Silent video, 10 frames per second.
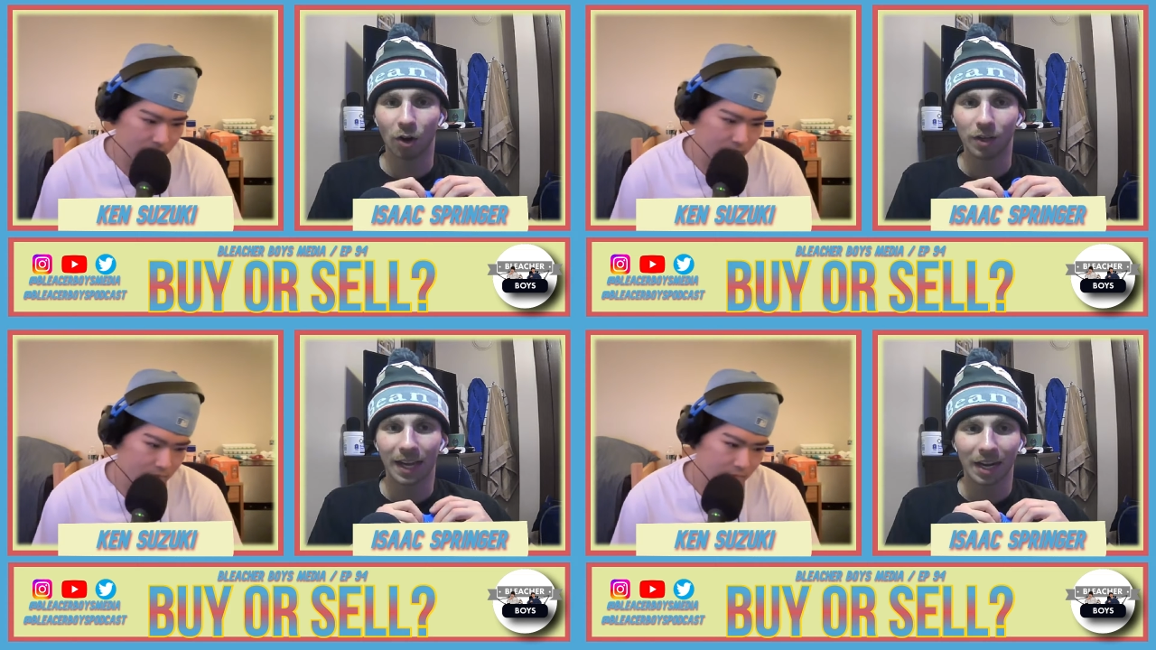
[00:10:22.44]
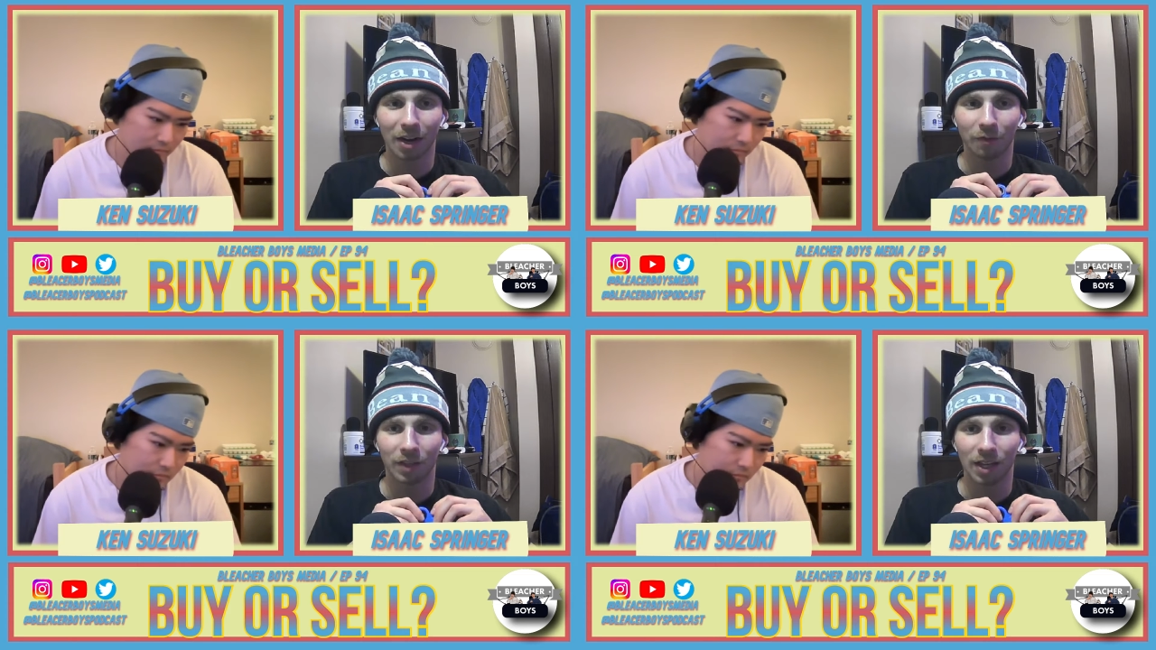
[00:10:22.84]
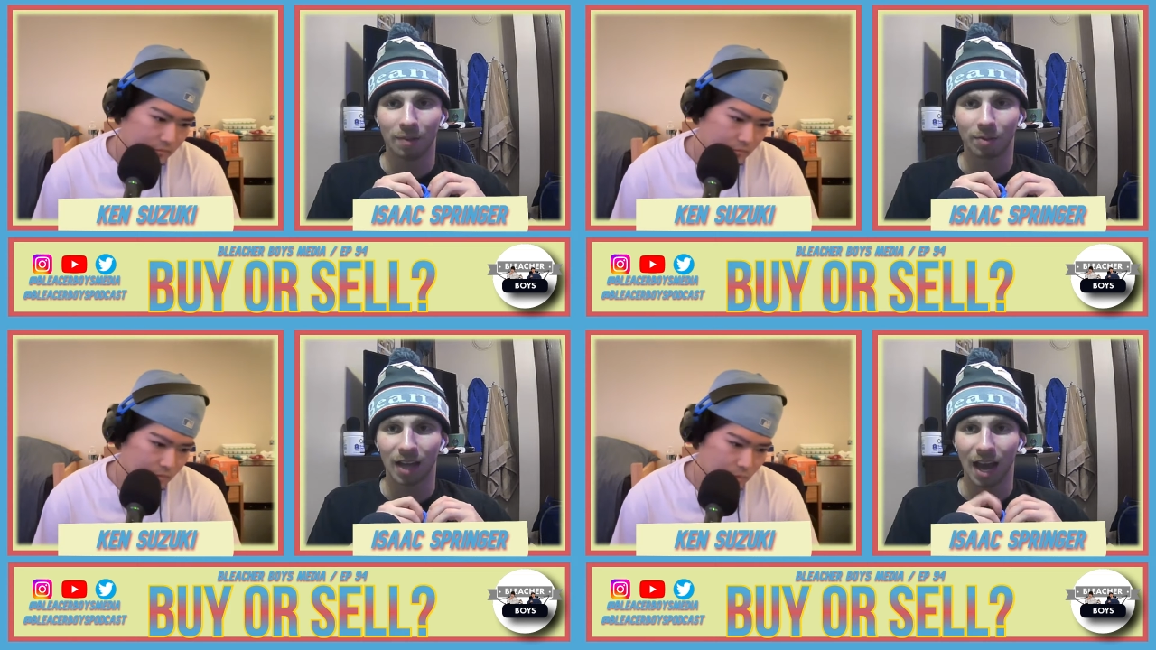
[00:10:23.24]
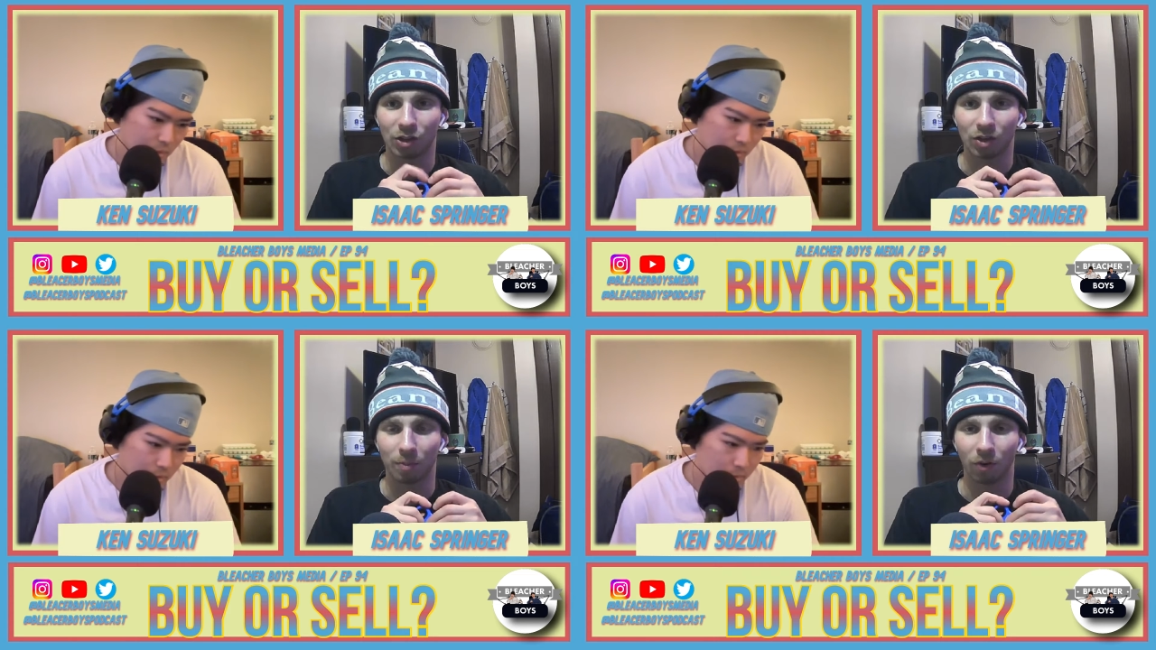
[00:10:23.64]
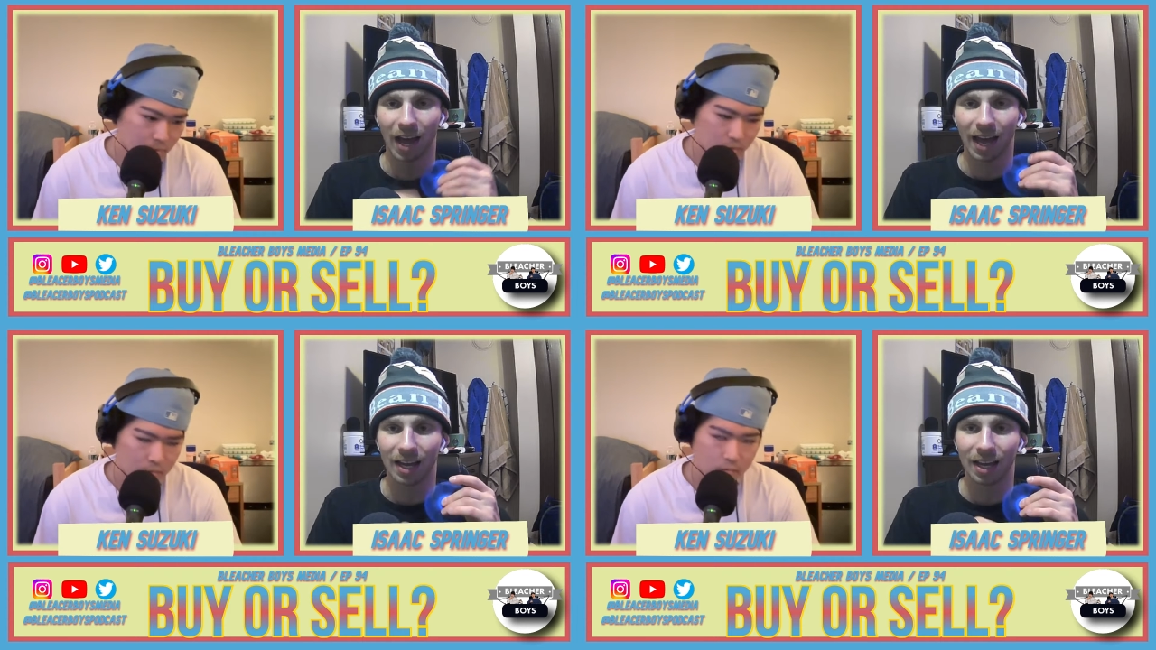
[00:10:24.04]
Speaker 1: it's hard to get enough teams to actually
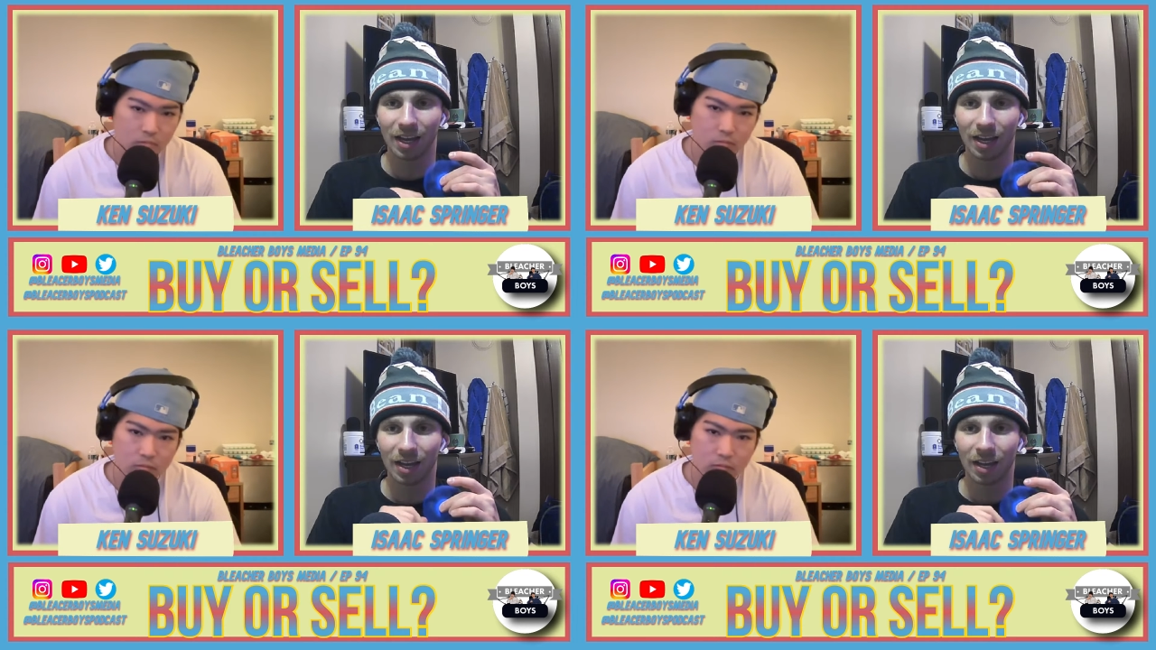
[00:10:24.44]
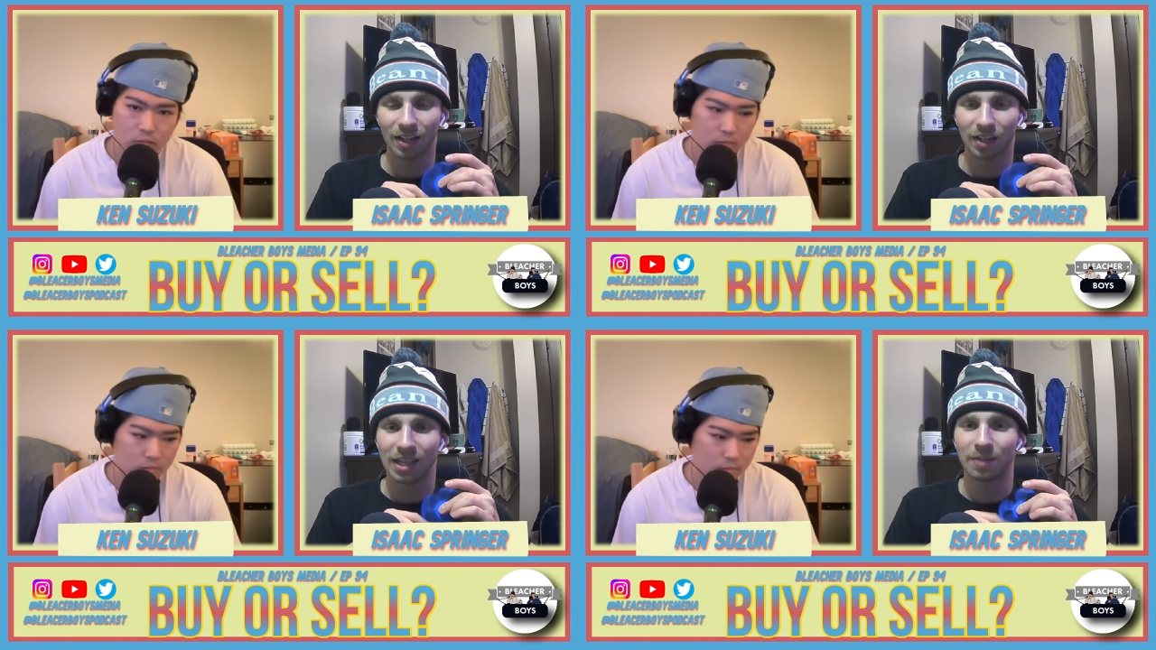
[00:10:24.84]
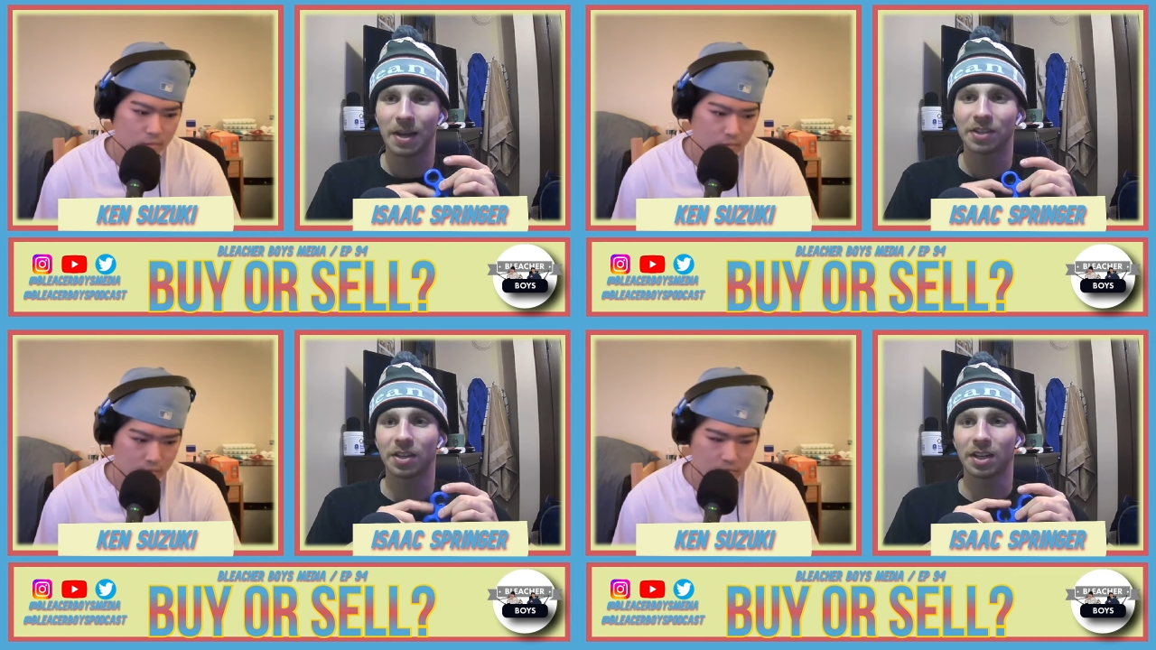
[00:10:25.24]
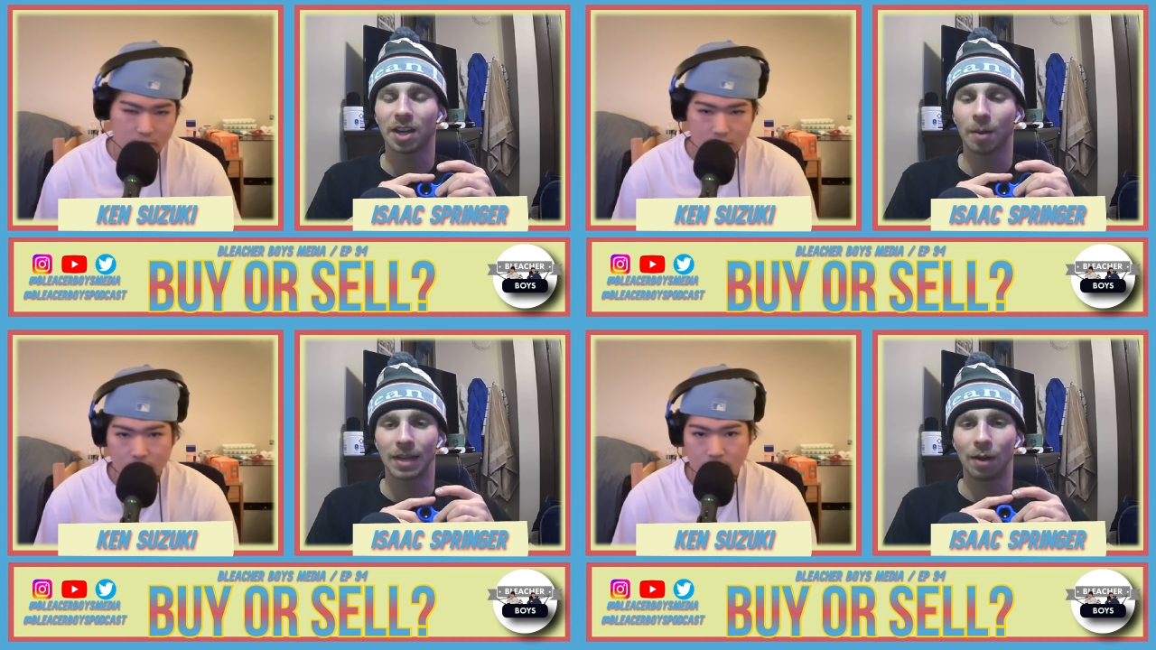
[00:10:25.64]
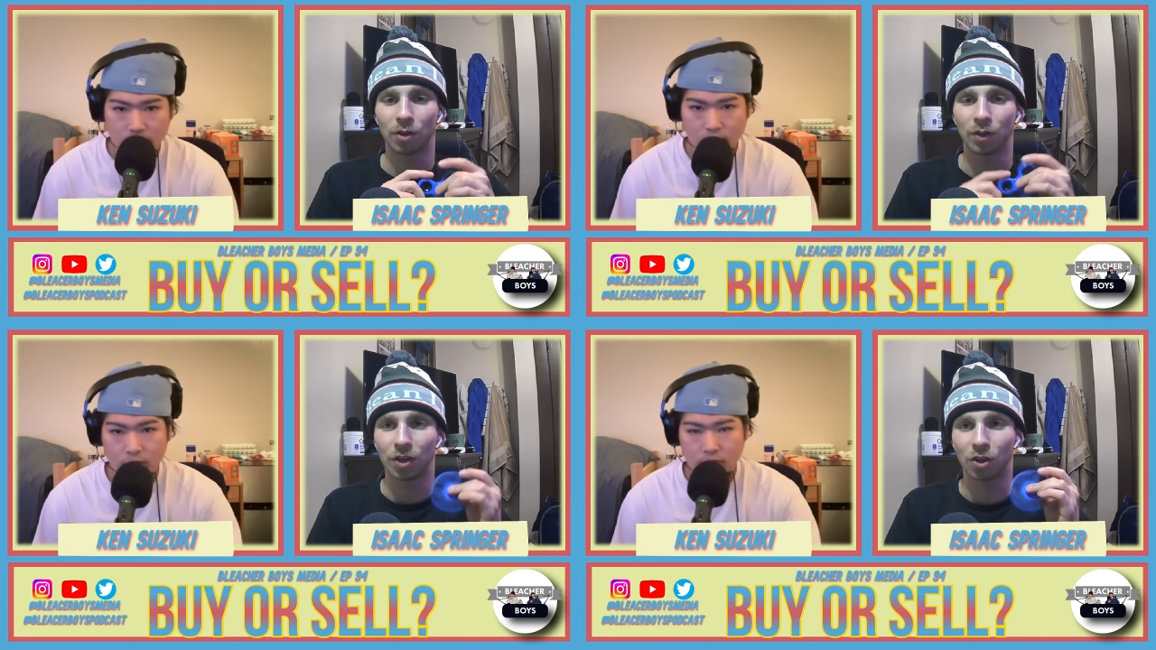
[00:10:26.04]
play because it's, it's basically going to come
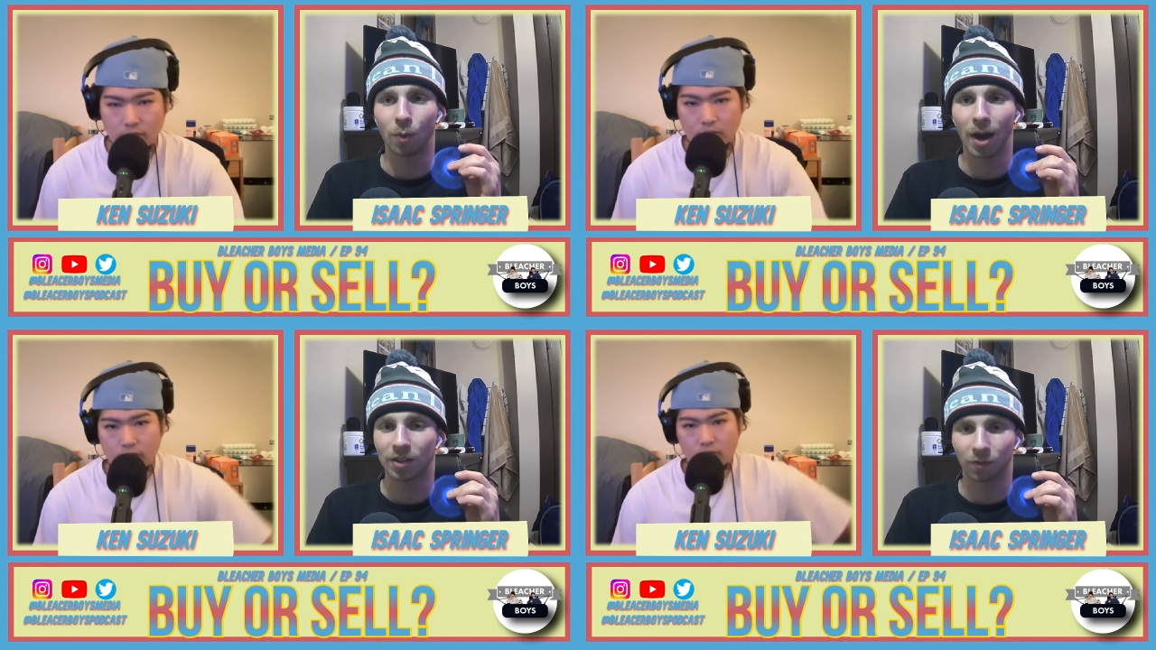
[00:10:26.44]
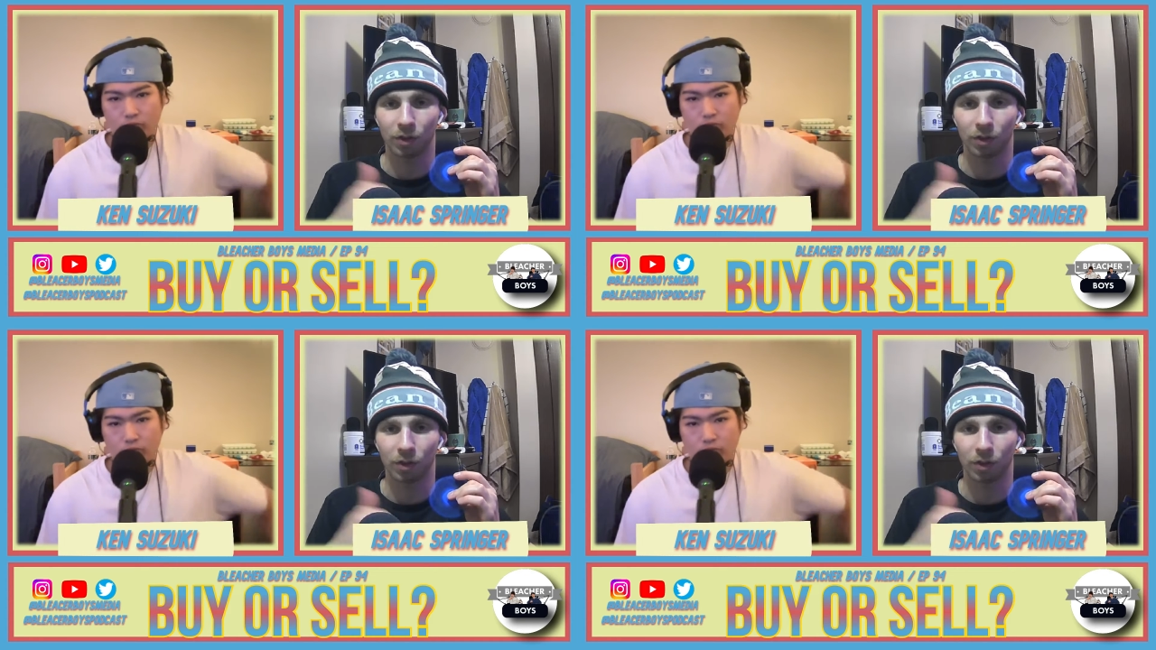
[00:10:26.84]
down to the U.S.